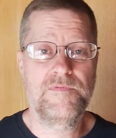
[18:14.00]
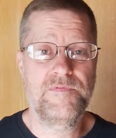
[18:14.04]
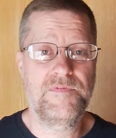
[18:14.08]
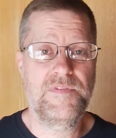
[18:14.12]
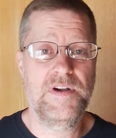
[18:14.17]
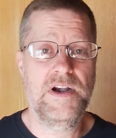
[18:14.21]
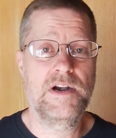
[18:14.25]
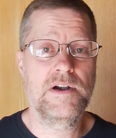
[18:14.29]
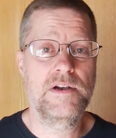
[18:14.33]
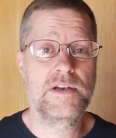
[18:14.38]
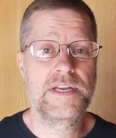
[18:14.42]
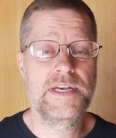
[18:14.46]

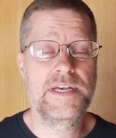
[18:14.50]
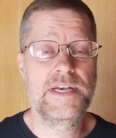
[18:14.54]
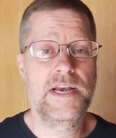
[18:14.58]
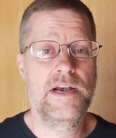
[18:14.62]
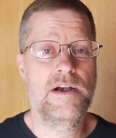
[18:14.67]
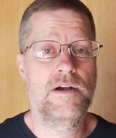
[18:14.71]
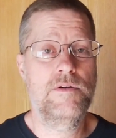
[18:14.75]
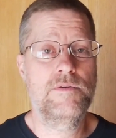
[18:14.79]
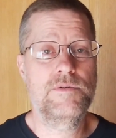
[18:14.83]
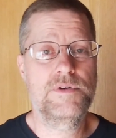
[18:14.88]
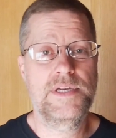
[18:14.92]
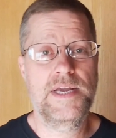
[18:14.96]
fairly
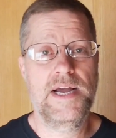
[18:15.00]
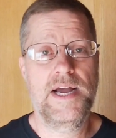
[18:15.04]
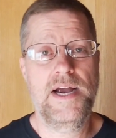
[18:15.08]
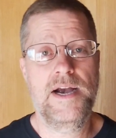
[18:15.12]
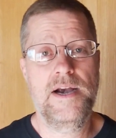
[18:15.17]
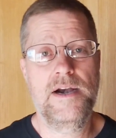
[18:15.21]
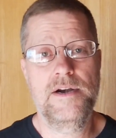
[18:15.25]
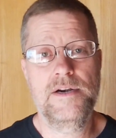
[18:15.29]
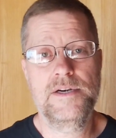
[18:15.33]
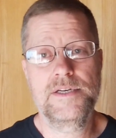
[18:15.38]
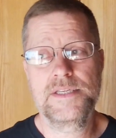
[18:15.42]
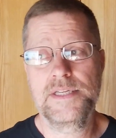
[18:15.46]
narrow
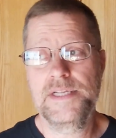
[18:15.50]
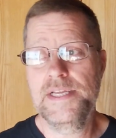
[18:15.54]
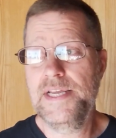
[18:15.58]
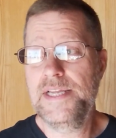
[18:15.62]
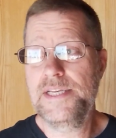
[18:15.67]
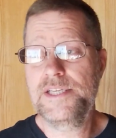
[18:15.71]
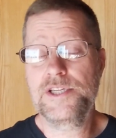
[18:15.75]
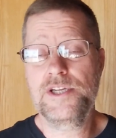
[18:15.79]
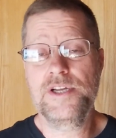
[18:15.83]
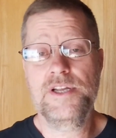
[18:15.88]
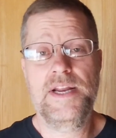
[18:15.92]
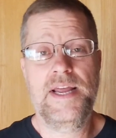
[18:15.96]
tires.
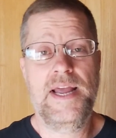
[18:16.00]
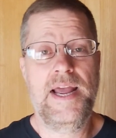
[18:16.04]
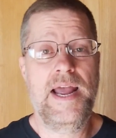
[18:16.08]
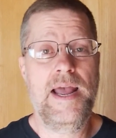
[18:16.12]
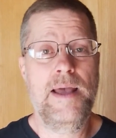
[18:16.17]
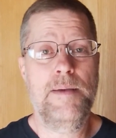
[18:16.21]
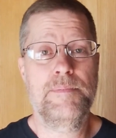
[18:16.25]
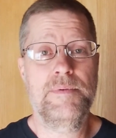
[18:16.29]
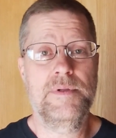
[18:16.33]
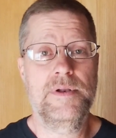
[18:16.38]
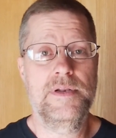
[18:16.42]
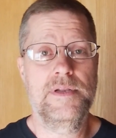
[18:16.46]
It's going to
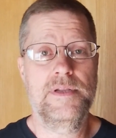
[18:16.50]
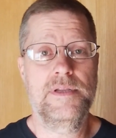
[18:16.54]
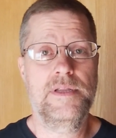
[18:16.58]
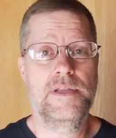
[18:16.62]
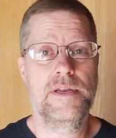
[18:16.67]
happen,